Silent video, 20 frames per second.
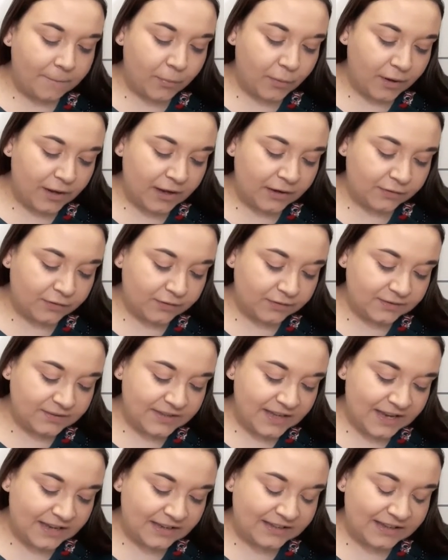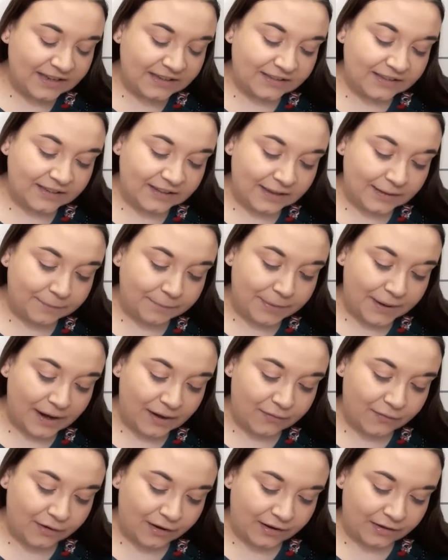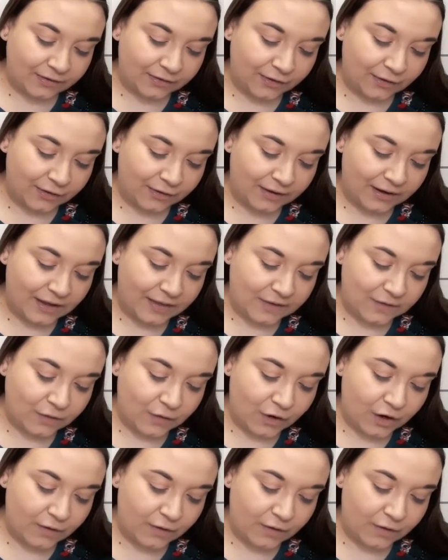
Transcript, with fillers: But it does say Disneyland Paris on it, and then